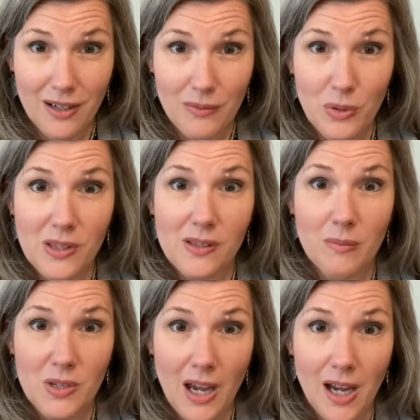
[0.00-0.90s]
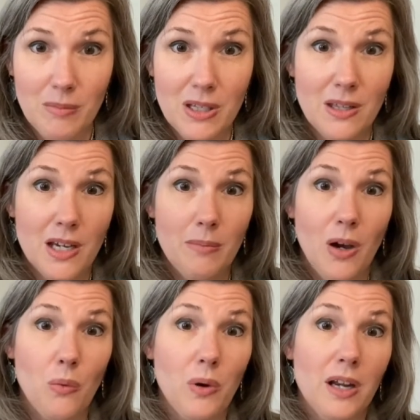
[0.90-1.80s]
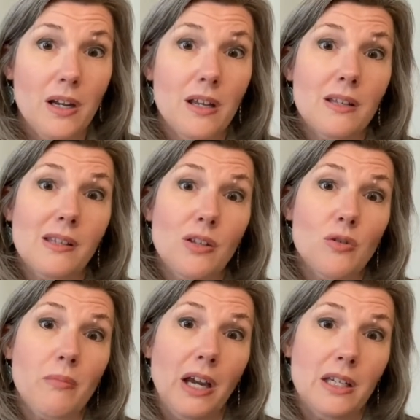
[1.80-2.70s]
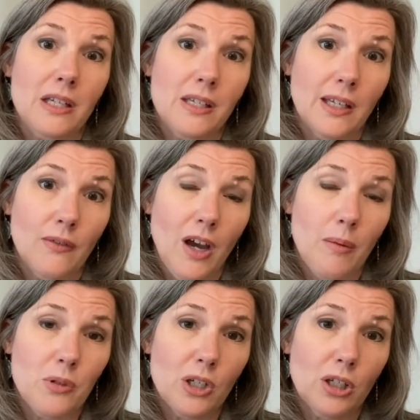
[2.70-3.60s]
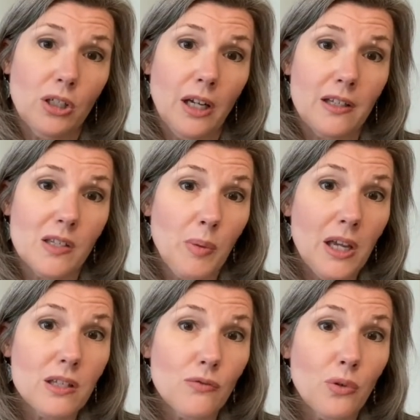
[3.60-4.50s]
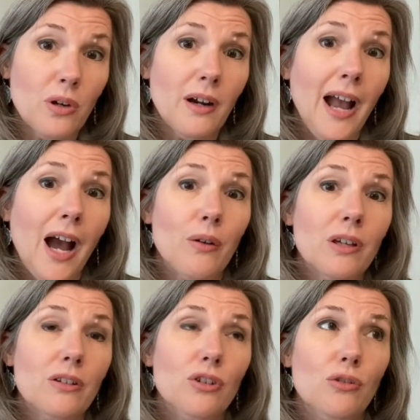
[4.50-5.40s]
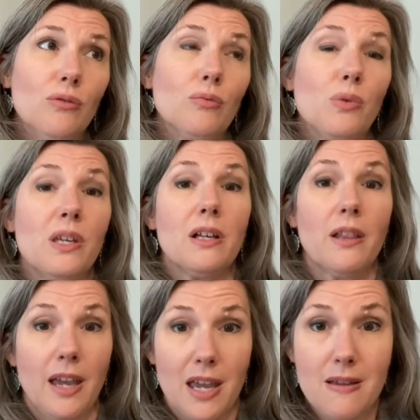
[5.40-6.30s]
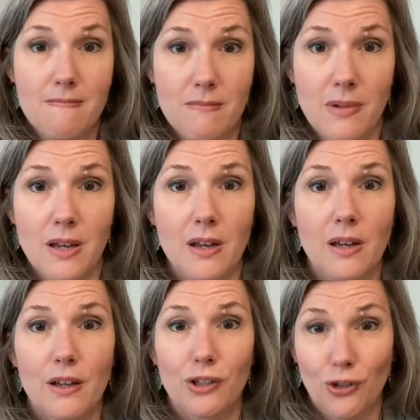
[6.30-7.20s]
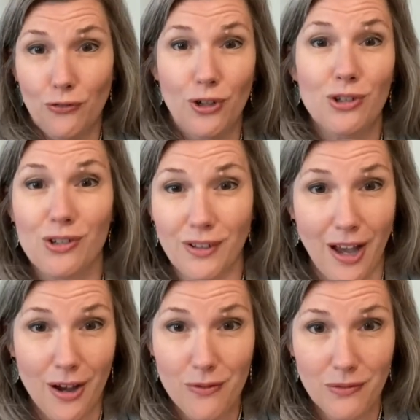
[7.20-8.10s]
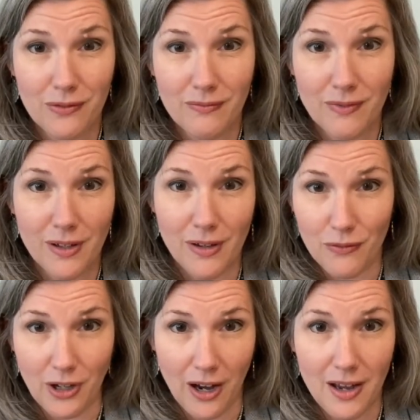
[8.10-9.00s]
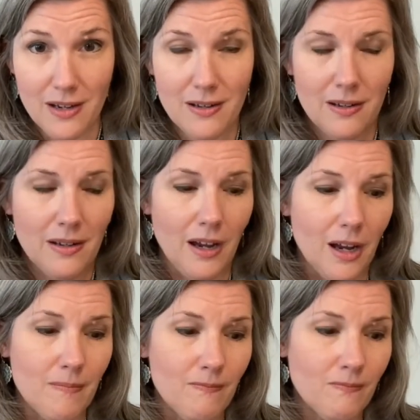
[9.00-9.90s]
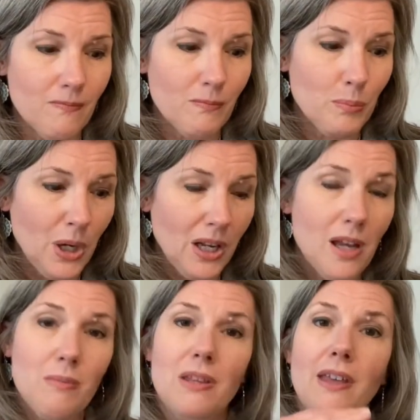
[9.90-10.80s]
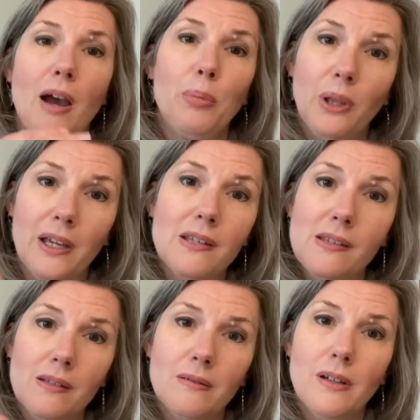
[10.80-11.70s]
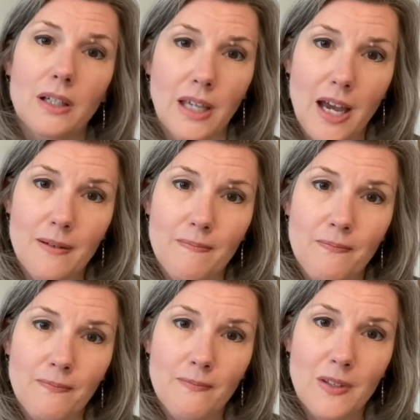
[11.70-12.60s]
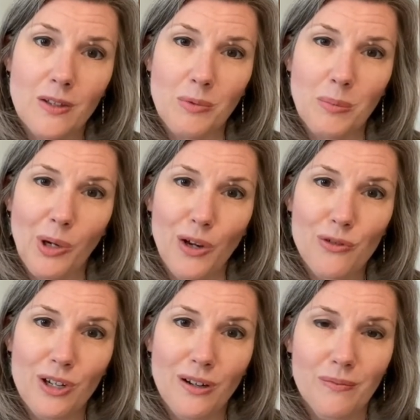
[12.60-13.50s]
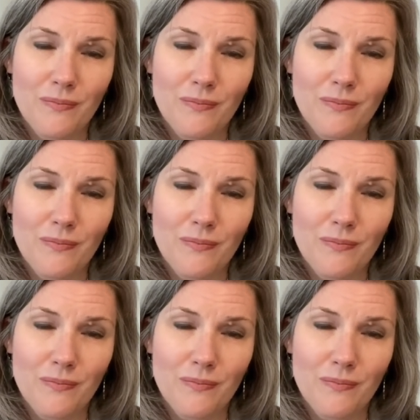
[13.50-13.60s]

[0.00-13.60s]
with some time to think about what it is that you might need to give up to create space for. How can you reclaim your first love of God? Put him in that place again. Let me pray for you.